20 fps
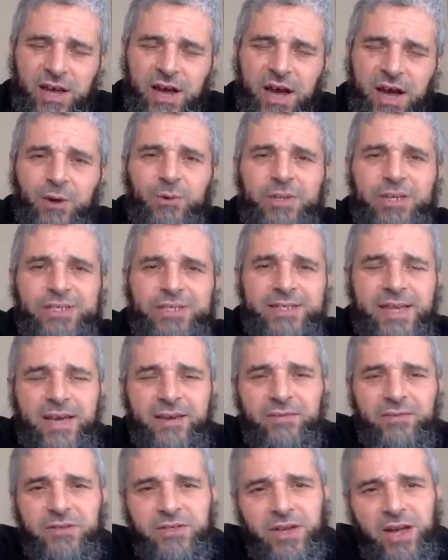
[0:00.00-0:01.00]
I will
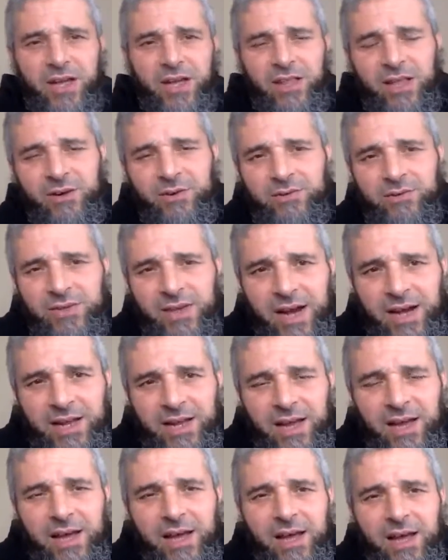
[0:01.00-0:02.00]
save inshaAllah
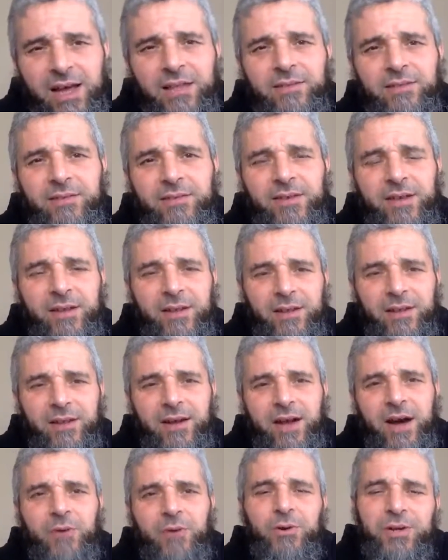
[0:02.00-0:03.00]
ta'ala until
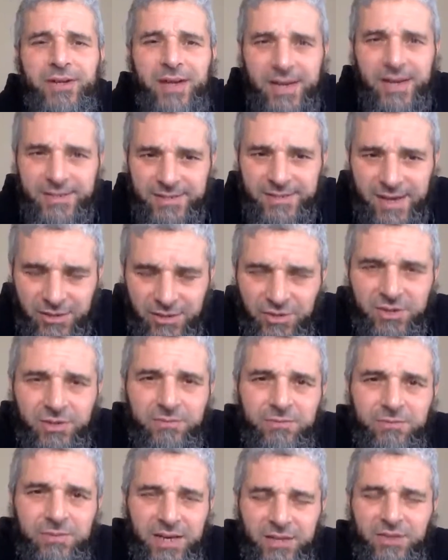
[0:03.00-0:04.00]
our next
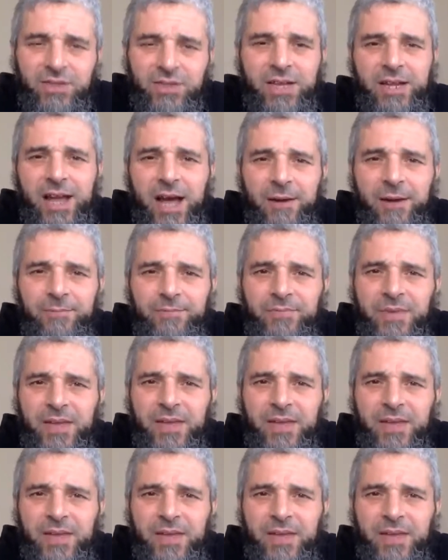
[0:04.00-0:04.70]
session, bi'idhnillah.